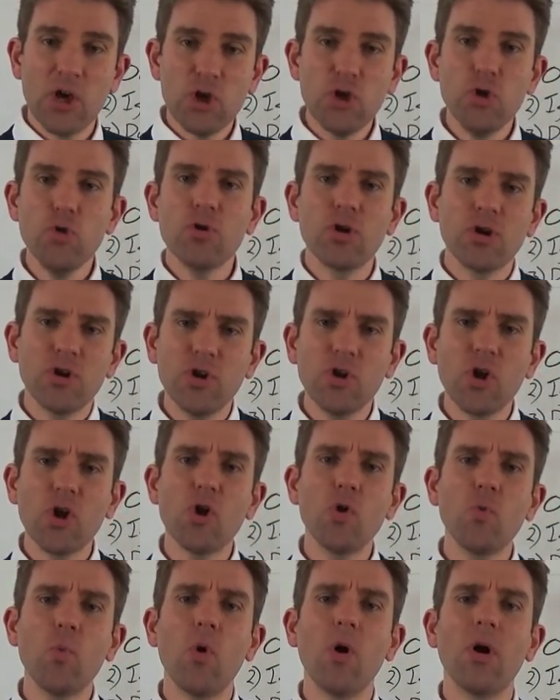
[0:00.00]
you can
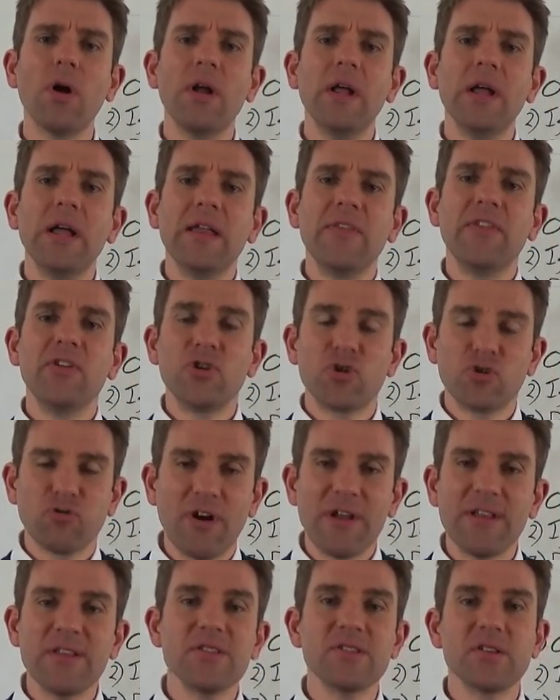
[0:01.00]
know what the
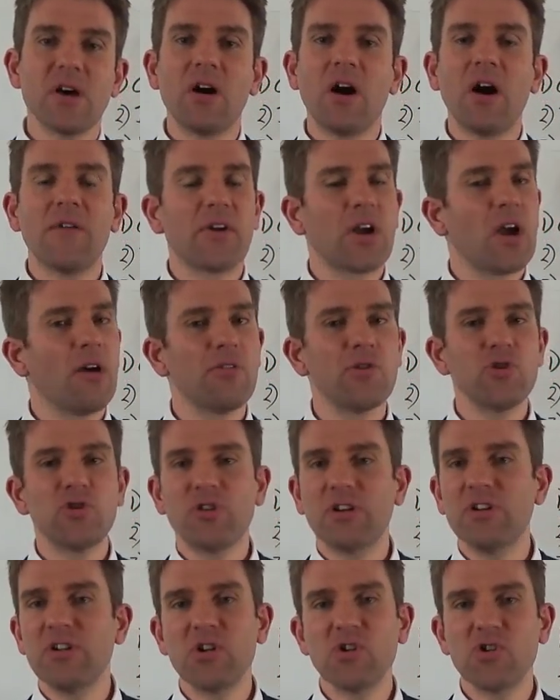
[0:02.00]
trends are the current
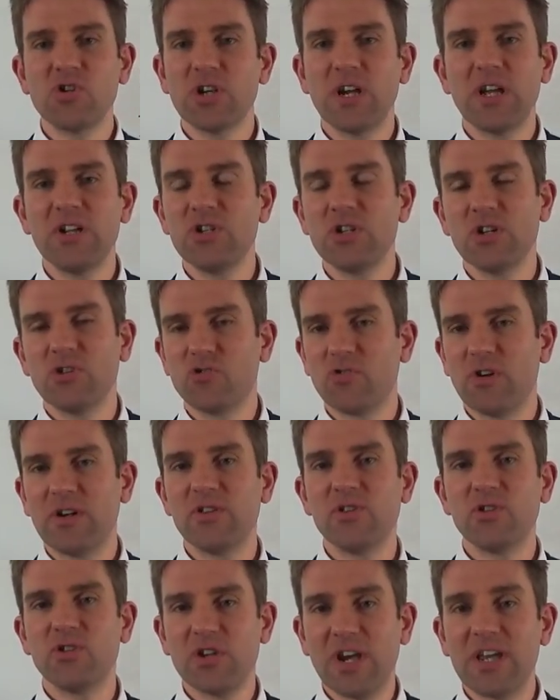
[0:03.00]
trending change
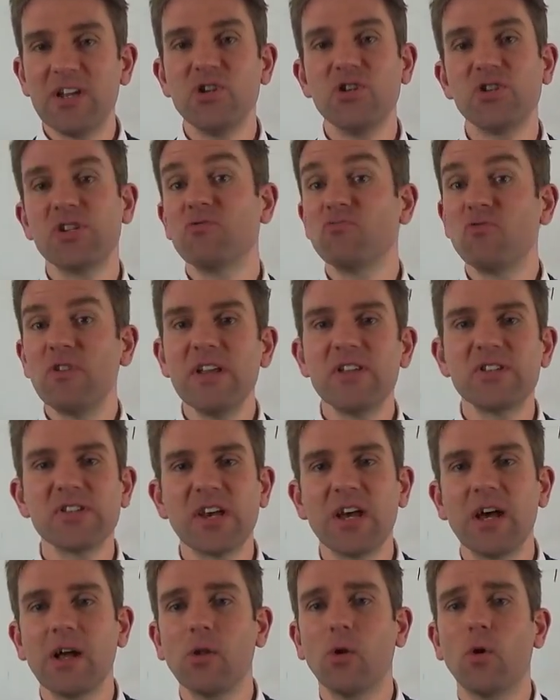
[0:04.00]
trend changes in
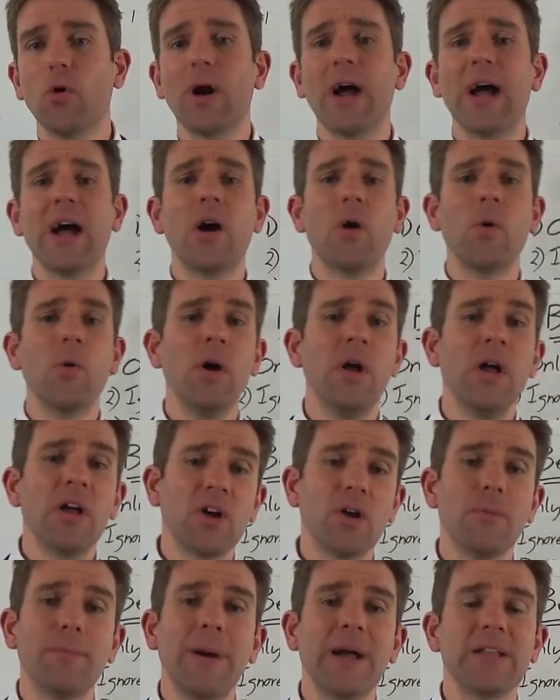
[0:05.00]
retail or how
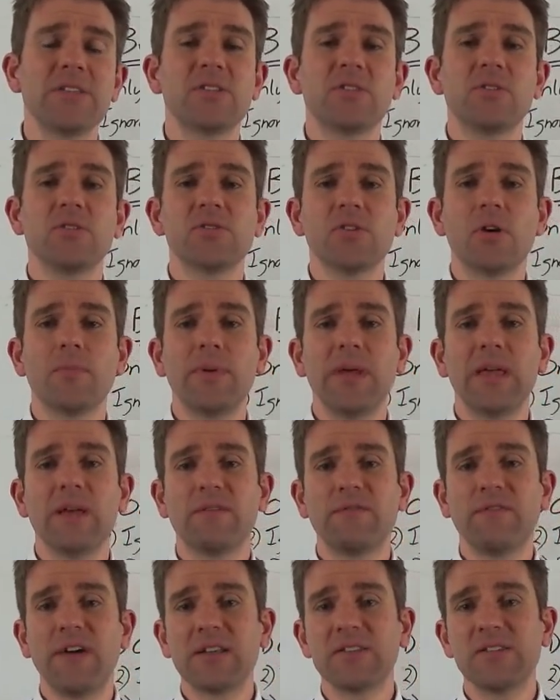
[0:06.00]
competitors are being
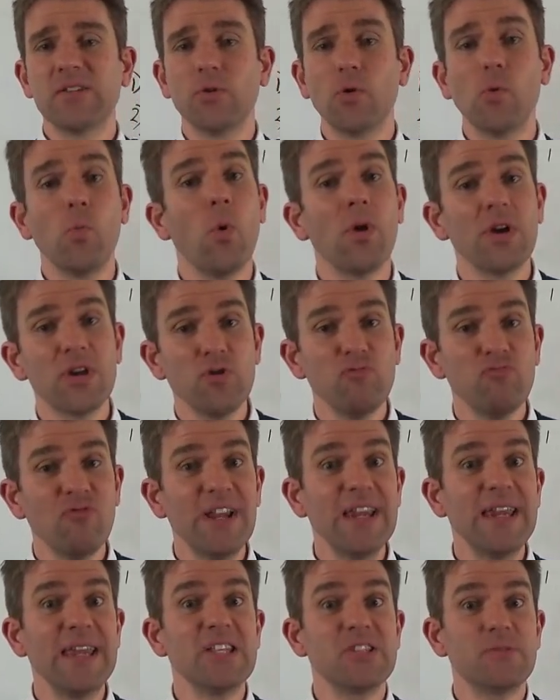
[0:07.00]
affected or what you
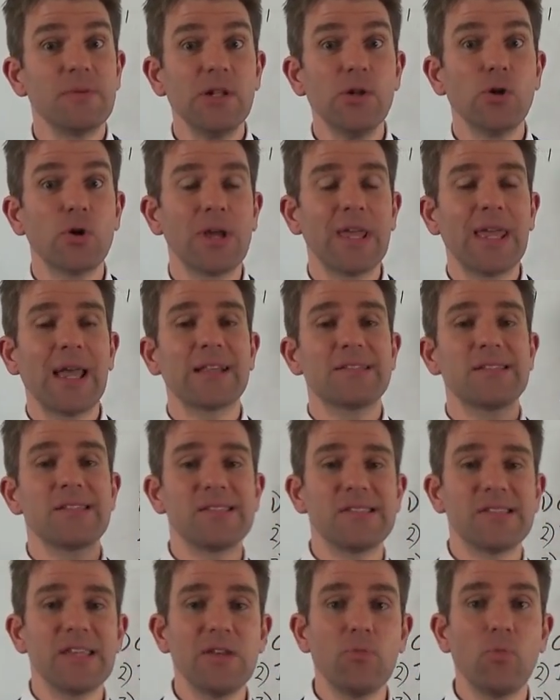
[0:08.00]
really need to be looking at to
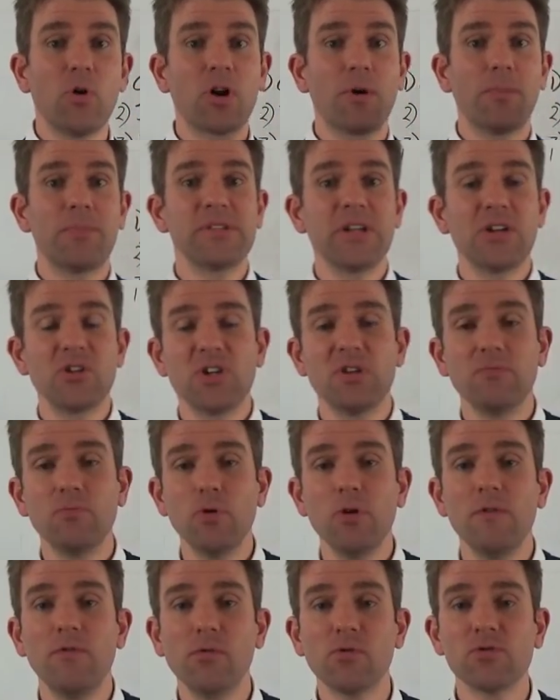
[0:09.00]
see what could potentially
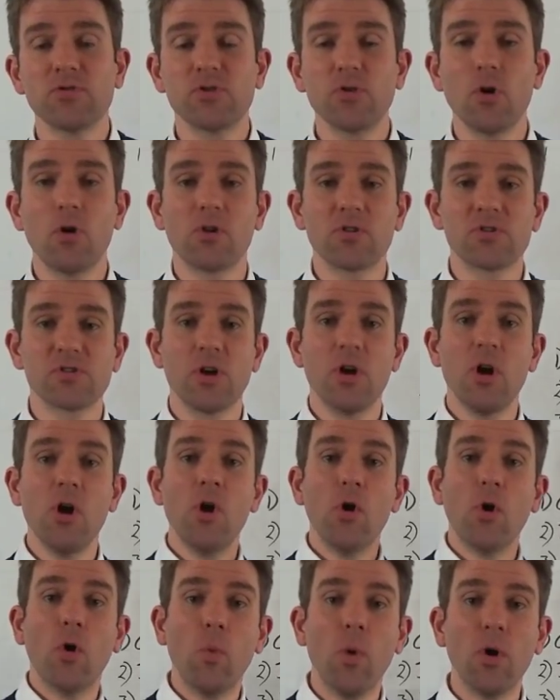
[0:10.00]
move your stocks
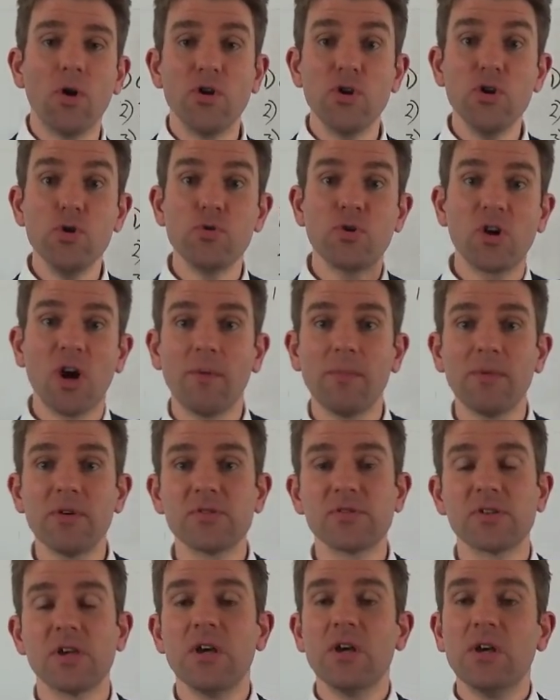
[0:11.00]
or what newcomers